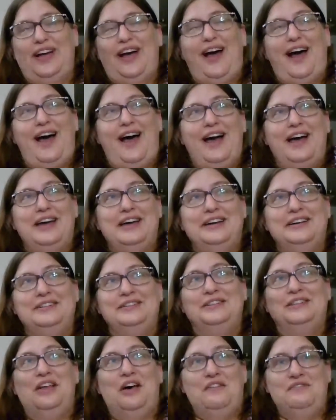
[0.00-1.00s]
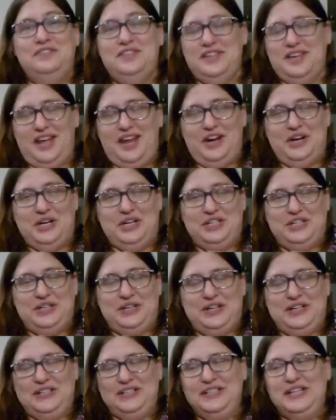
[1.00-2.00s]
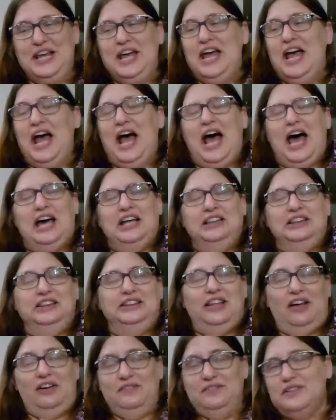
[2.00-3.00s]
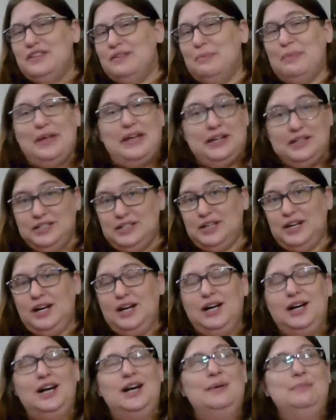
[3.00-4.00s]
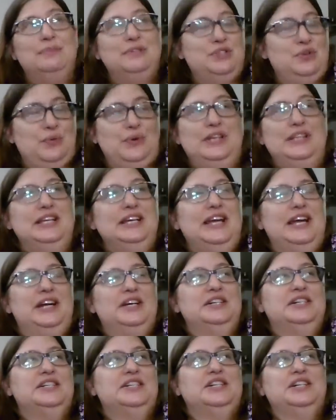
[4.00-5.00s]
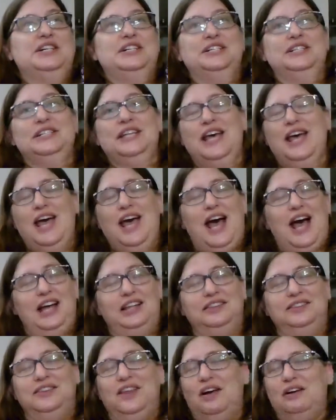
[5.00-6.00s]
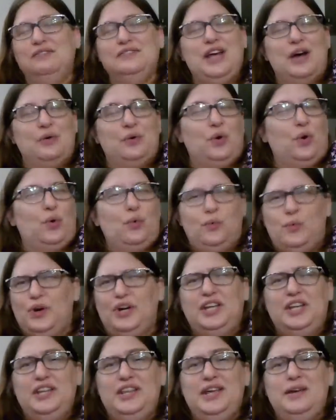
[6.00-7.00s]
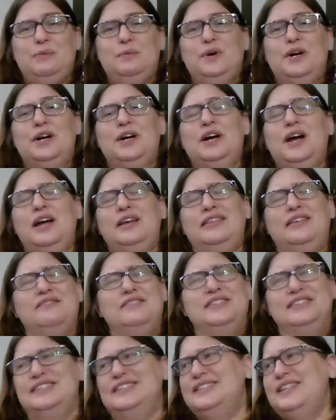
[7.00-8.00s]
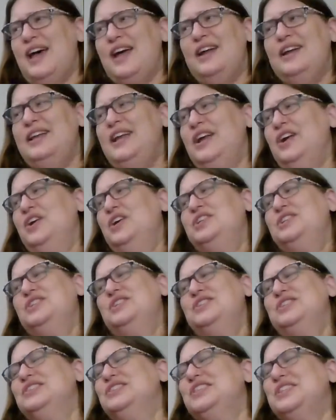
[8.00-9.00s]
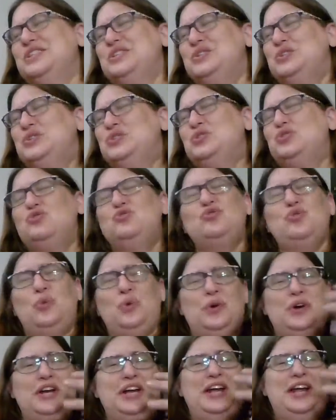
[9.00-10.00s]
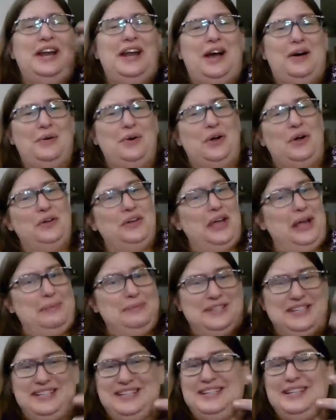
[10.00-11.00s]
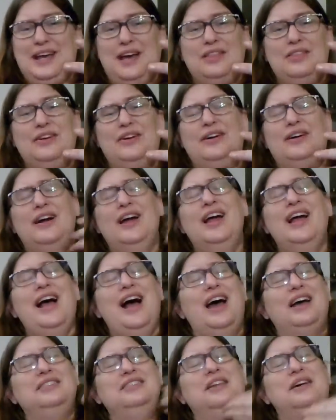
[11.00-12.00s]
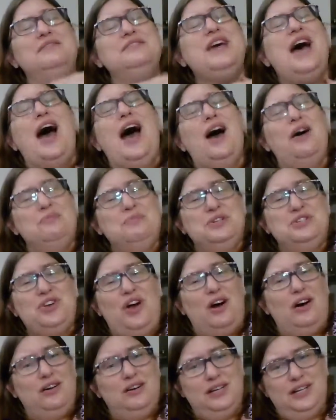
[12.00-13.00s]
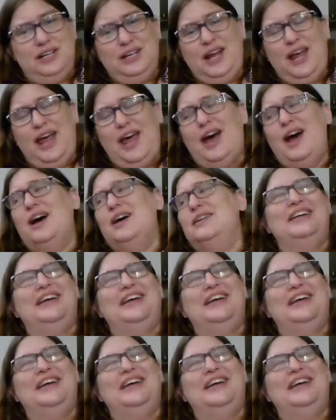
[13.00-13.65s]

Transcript: I loved the characters. I loved the banter between the characters. I loved how quirky they were. I loved the side characters, the story, and how it all came together. I loved how much heart it had.